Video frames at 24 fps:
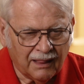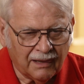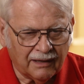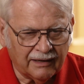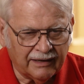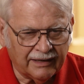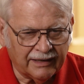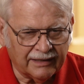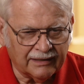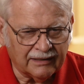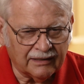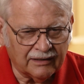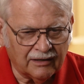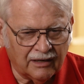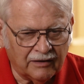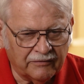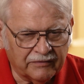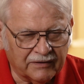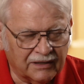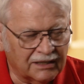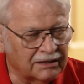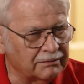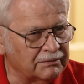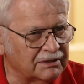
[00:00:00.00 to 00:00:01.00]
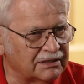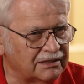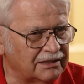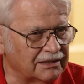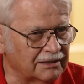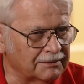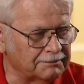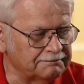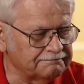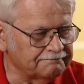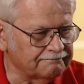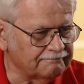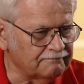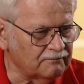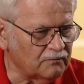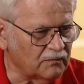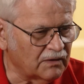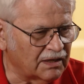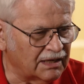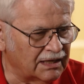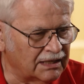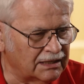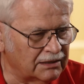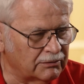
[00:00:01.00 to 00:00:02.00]
And I offered him a tip,
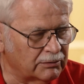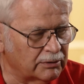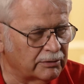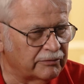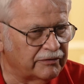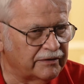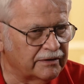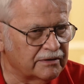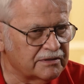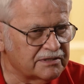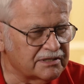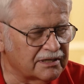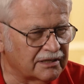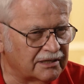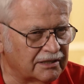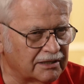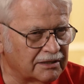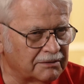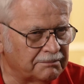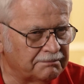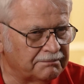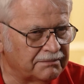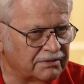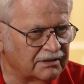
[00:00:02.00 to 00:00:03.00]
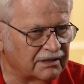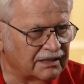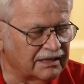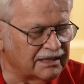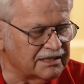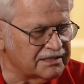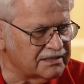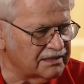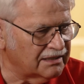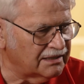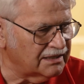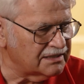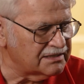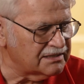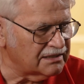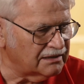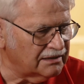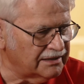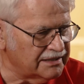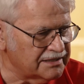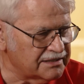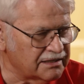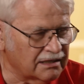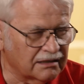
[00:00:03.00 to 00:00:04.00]
and he refused to tip. And he said, "That's the
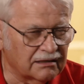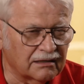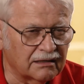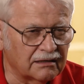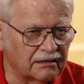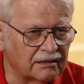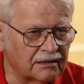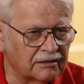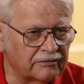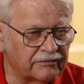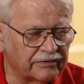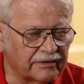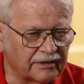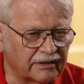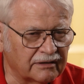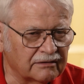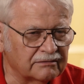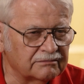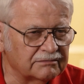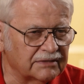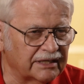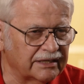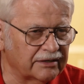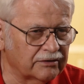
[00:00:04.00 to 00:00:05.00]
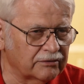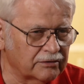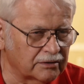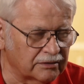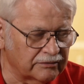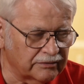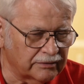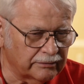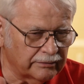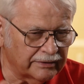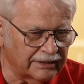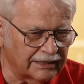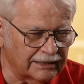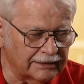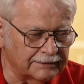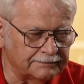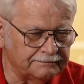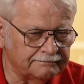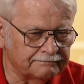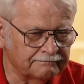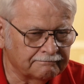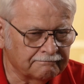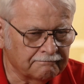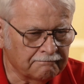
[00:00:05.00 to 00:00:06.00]
least I could have done for you," and he drove away.
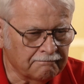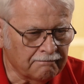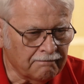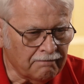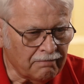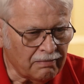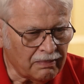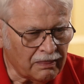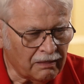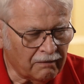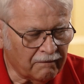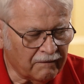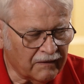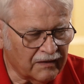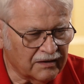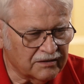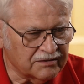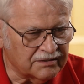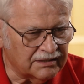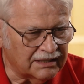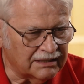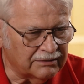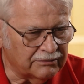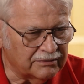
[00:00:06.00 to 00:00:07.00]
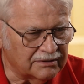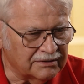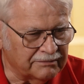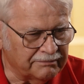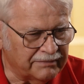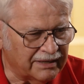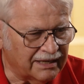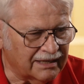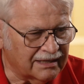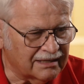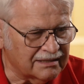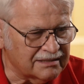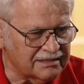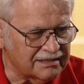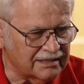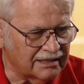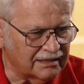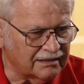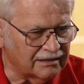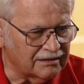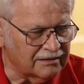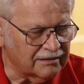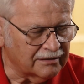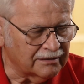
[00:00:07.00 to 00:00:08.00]
So I went back
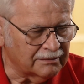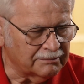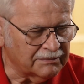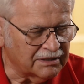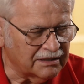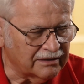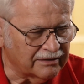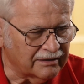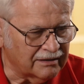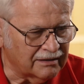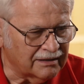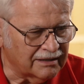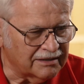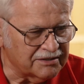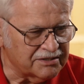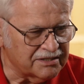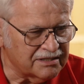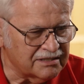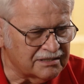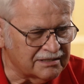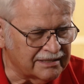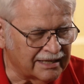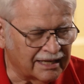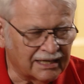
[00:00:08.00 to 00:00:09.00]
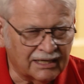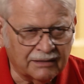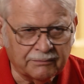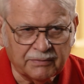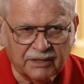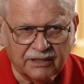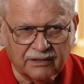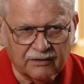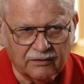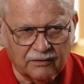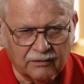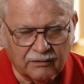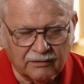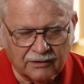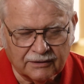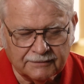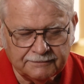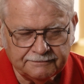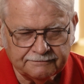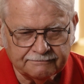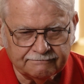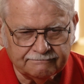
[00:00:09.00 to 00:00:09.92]
inside the terminal there and I was just standing by the door.